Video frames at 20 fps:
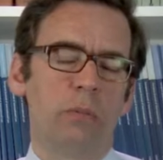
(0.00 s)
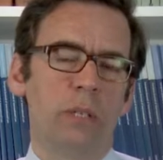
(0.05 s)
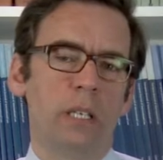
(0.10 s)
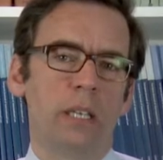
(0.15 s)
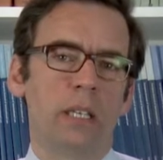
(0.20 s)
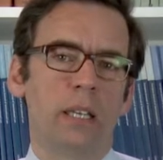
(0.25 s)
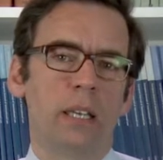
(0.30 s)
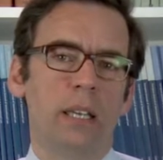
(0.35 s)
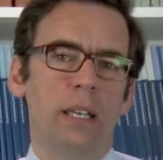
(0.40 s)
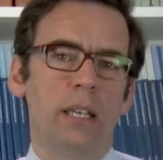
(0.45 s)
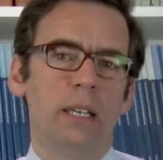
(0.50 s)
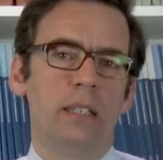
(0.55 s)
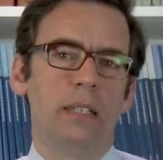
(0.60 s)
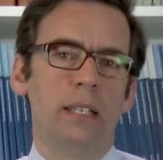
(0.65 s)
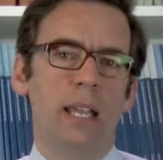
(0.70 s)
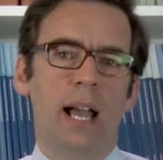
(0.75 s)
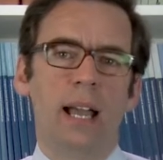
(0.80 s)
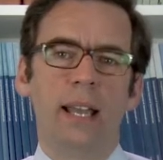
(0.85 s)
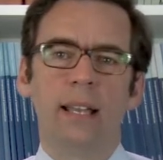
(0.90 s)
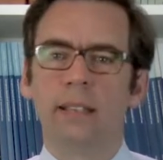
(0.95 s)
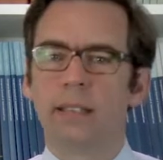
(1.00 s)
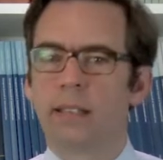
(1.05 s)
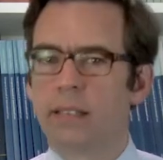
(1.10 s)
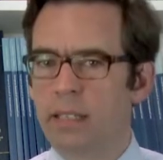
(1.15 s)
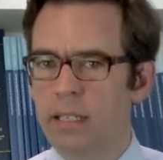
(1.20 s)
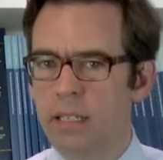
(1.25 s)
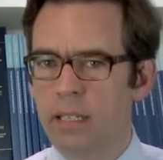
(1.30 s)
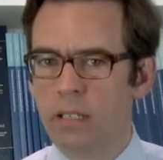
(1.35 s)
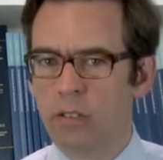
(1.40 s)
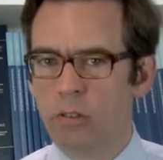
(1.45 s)
week, the
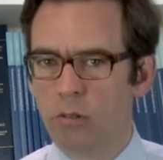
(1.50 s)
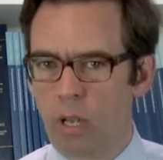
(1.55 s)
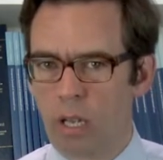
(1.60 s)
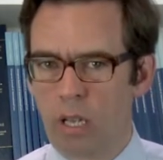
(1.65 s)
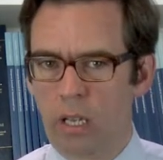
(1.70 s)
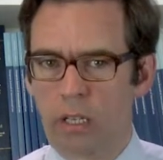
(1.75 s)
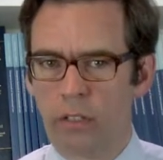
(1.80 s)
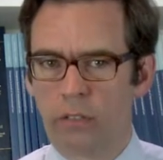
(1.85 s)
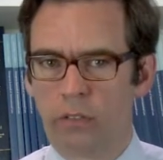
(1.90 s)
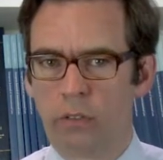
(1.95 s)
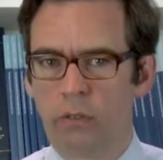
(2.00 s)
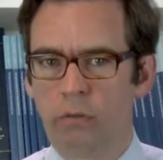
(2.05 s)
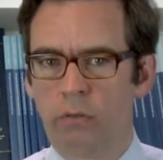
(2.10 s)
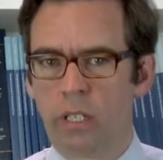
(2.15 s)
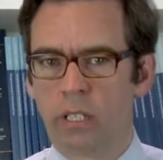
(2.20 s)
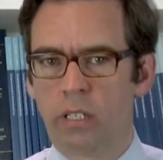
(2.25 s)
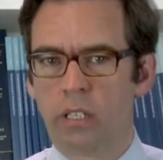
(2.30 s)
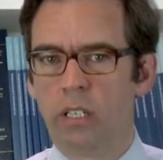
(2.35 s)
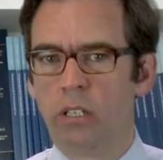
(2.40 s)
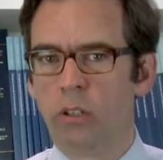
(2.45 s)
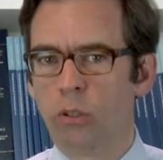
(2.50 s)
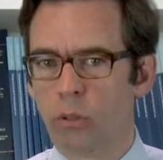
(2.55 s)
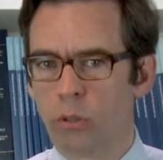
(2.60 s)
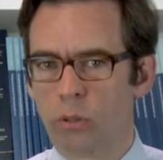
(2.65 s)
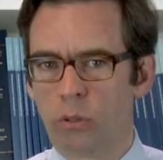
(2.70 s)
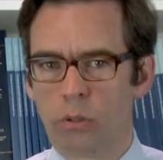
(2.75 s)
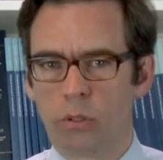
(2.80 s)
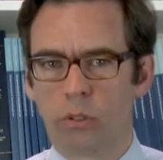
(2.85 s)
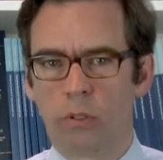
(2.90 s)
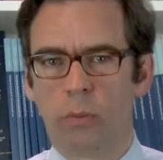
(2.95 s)
ILC draft was
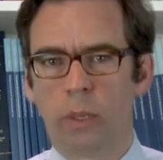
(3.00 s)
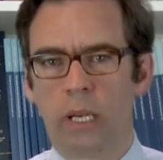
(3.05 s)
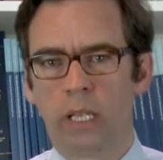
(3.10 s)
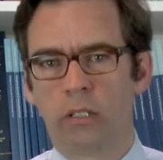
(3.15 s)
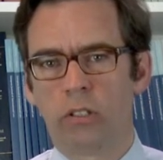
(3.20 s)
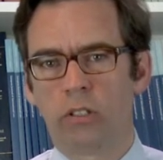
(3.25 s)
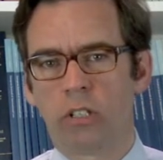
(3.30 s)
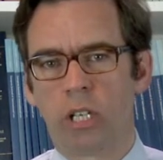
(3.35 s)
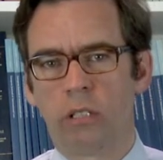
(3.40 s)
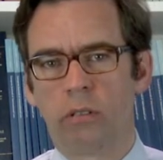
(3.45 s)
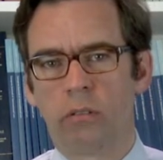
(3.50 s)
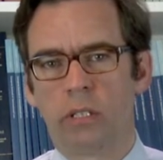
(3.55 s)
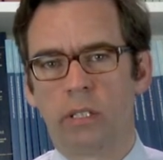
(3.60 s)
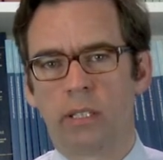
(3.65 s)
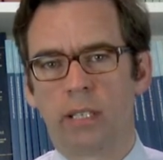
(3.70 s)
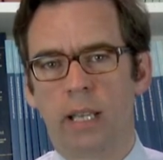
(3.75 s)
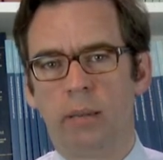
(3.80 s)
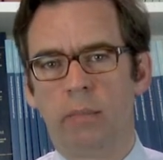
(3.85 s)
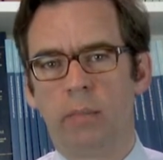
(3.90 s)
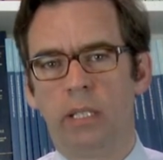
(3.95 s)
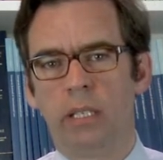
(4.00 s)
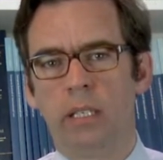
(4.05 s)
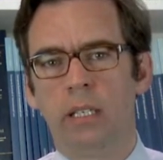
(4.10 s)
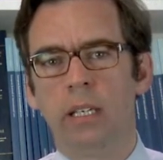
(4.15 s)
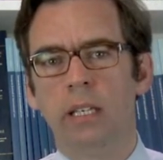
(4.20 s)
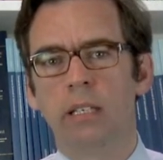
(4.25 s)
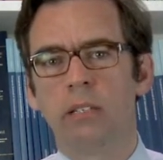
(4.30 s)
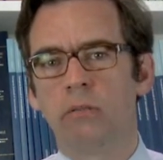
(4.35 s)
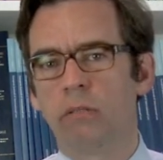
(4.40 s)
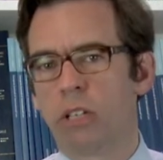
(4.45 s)
endorsed by the General Assembly
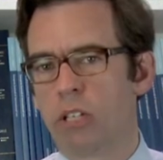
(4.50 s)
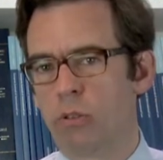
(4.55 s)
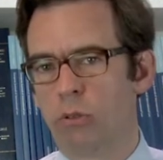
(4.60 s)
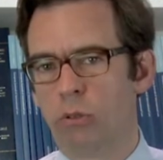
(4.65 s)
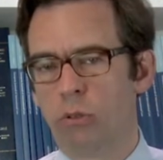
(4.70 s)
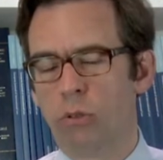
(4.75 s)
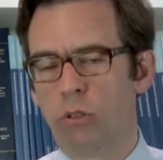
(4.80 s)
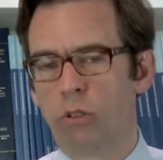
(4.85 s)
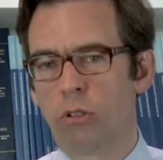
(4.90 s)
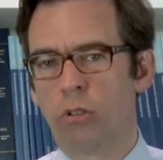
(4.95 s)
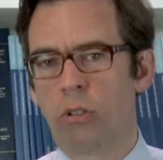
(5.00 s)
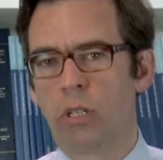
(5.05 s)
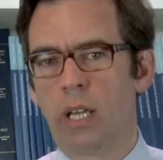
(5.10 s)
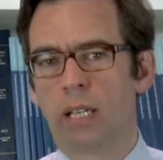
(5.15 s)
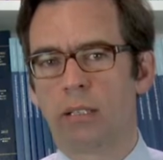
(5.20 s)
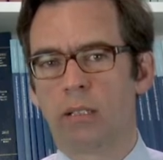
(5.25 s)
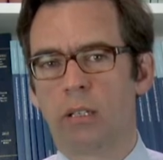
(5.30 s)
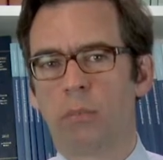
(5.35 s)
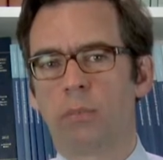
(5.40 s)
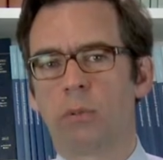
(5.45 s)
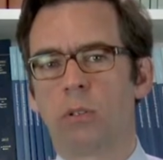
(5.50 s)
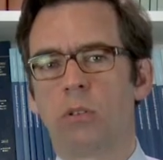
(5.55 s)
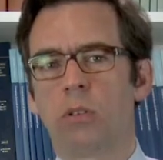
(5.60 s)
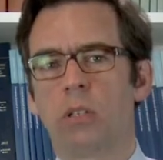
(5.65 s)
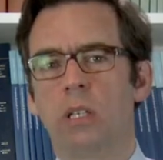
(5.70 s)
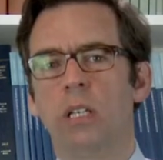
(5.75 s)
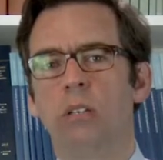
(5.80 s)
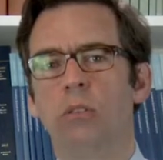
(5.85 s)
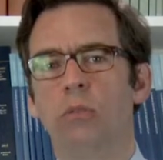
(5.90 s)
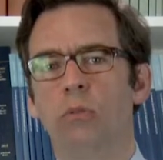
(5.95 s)
in a resolution adopted
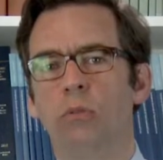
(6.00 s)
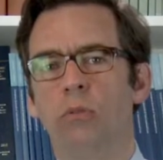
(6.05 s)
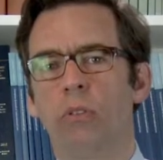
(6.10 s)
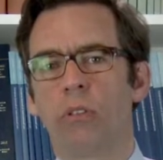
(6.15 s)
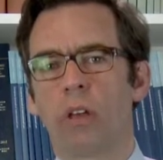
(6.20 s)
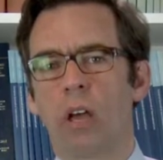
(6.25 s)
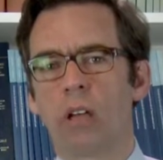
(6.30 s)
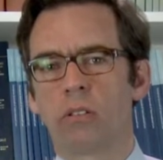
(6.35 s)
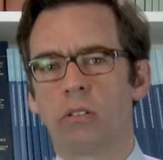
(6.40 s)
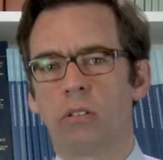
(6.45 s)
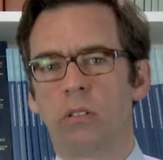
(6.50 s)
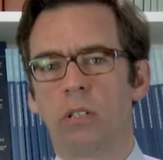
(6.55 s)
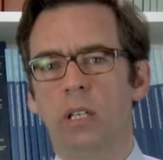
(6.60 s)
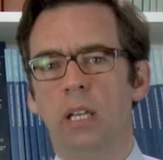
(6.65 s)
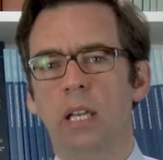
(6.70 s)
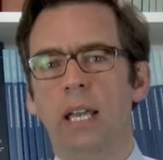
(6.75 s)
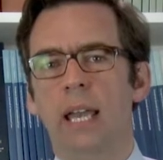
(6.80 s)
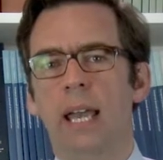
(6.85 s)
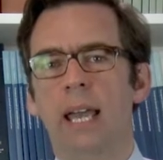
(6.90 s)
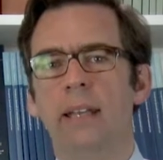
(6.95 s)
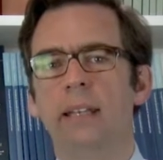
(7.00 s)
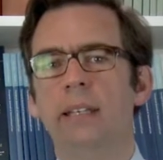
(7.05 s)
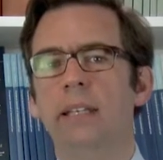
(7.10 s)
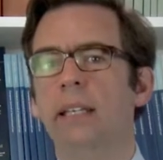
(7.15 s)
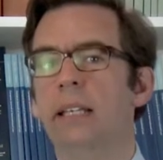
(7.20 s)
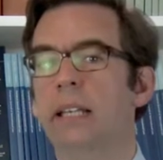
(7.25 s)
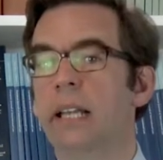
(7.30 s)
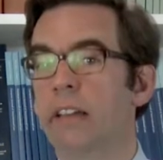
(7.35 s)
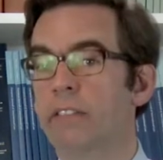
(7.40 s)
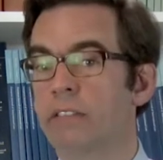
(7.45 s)
in 2000 and
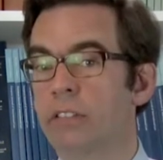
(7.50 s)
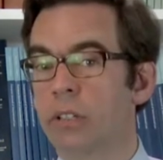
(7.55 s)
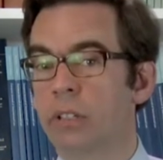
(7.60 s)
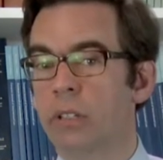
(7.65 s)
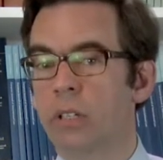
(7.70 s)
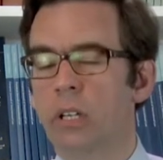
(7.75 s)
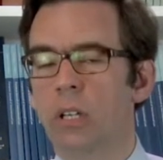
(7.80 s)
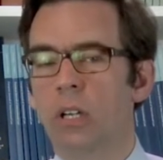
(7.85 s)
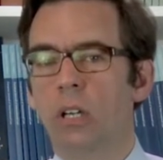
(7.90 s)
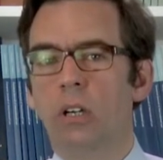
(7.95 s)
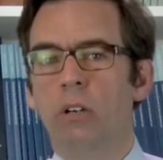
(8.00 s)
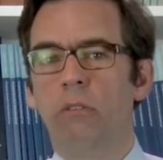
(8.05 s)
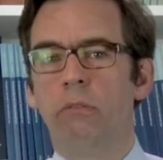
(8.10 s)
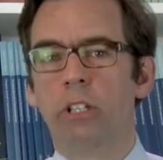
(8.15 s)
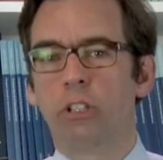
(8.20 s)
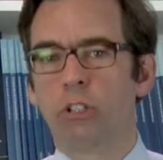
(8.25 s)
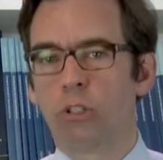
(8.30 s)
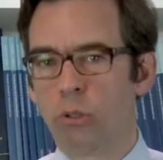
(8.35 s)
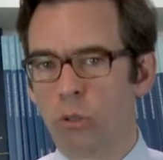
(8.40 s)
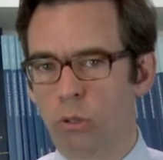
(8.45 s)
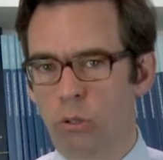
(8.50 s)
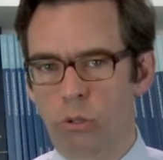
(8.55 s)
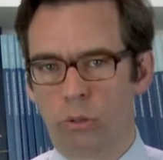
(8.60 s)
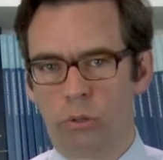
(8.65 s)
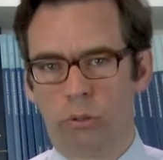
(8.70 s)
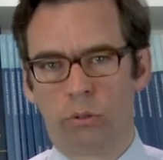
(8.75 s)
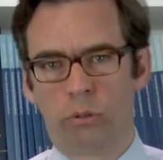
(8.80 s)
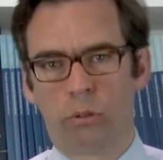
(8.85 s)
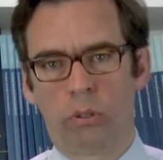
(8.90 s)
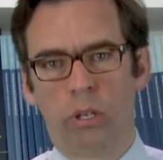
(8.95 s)
11, which took
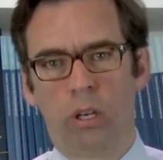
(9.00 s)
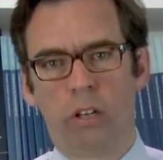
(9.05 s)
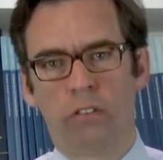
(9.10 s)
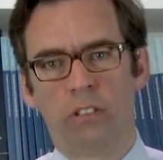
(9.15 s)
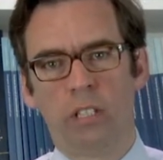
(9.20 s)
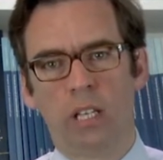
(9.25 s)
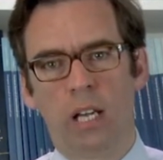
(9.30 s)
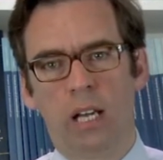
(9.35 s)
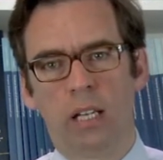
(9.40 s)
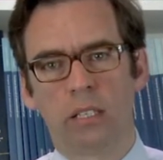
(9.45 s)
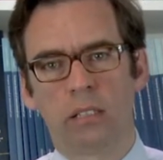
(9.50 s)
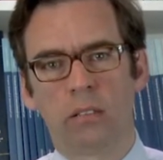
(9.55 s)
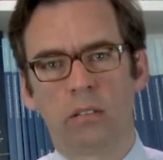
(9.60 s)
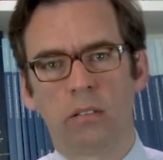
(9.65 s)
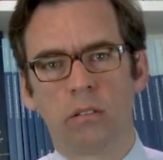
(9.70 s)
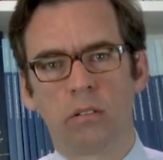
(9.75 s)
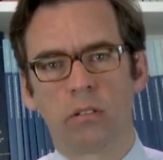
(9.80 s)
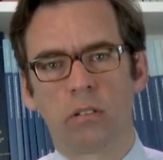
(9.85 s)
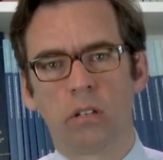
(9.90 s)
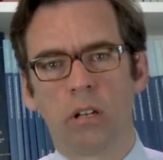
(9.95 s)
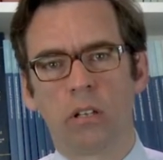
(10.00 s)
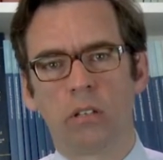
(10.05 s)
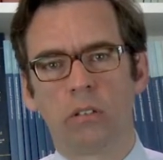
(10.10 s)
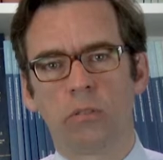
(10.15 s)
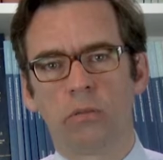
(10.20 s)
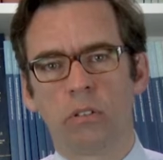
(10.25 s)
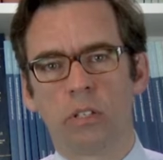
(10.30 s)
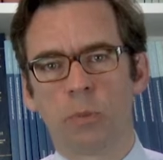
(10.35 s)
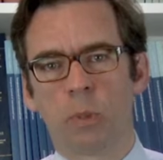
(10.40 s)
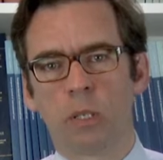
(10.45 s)
note of the articles on
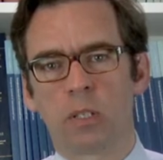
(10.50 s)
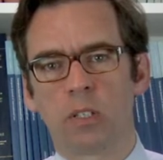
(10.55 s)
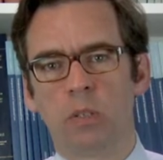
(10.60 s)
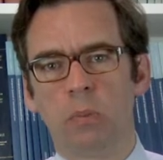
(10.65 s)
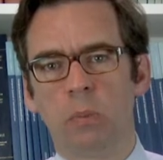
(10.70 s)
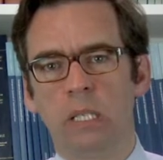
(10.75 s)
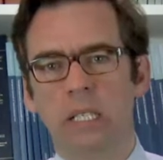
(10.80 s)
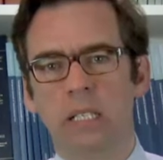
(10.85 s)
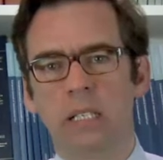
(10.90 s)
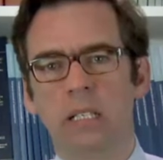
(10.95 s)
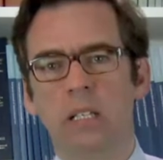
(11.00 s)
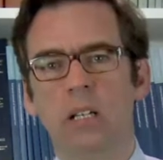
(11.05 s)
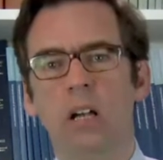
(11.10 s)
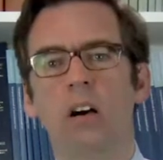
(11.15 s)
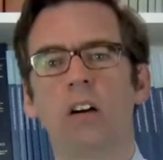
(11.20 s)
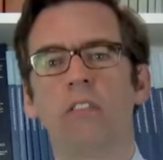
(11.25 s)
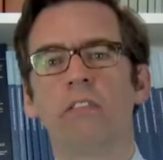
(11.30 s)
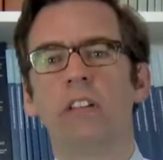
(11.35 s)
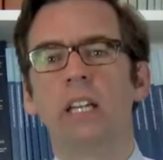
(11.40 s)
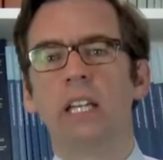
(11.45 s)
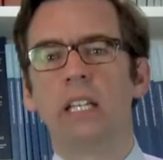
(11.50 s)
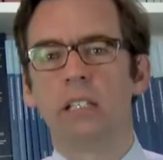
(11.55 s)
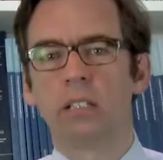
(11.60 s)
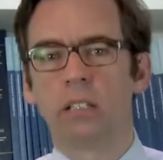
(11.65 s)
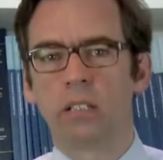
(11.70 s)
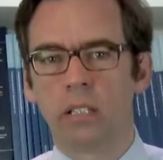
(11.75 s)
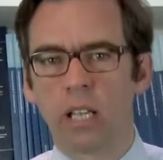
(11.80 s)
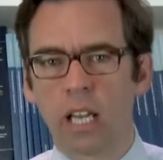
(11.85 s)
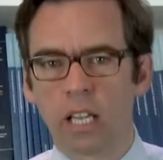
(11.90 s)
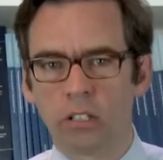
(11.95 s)
the responsibility of
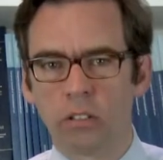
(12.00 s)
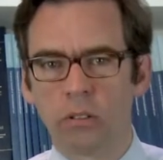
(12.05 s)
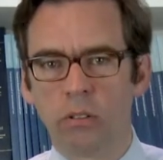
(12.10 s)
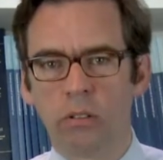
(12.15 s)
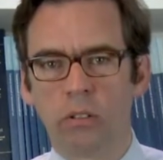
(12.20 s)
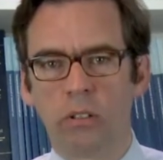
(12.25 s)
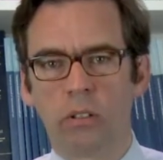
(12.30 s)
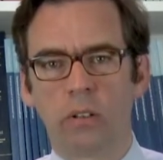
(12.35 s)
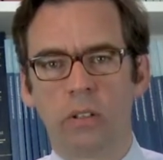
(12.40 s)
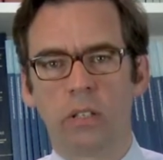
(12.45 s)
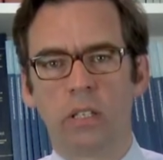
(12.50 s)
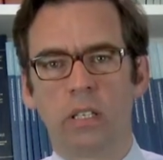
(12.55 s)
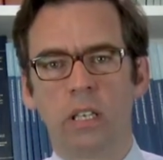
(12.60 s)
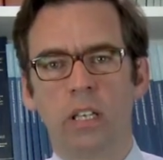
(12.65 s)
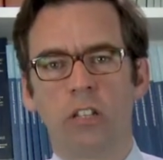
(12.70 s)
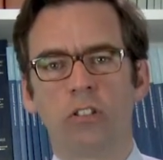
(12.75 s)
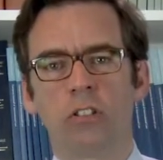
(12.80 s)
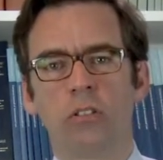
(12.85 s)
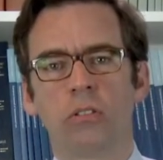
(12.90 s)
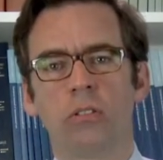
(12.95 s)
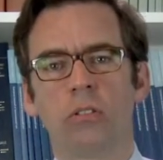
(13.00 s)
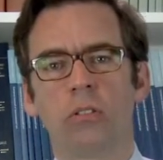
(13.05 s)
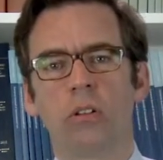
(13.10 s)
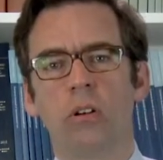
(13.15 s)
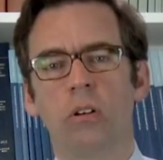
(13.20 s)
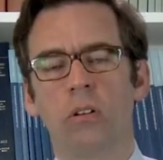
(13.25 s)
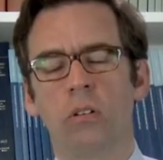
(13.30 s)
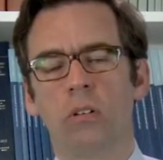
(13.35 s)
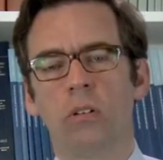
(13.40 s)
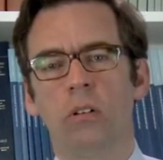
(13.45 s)
international organizations
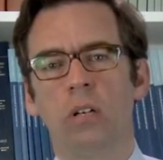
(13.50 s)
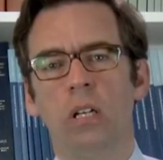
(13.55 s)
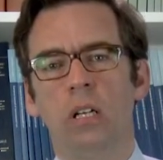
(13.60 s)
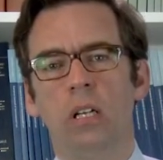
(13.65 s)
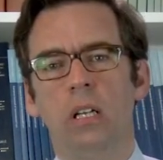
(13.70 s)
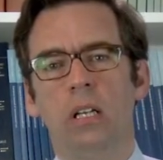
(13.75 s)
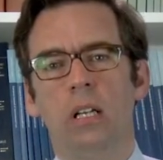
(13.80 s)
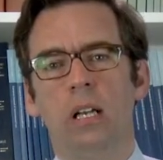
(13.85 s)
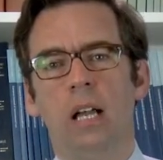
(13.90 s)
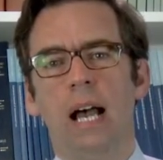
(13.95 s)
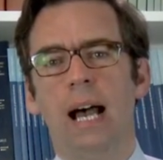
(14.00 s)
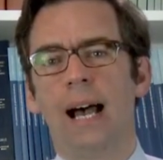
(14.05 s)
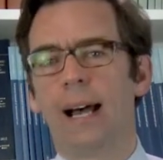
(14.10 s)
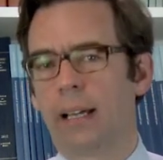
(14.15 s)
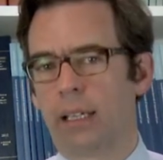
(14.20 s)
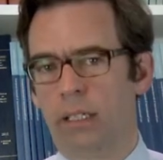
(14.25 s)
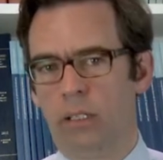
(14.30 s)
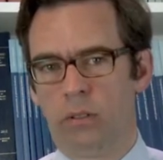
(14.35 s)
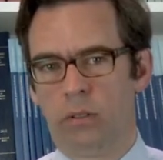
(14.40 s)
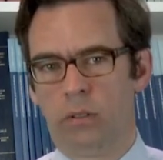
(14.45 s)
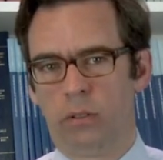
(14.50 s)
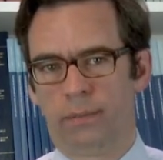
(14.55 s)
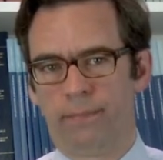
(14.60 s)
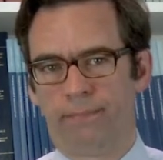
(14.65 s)
or ARIO.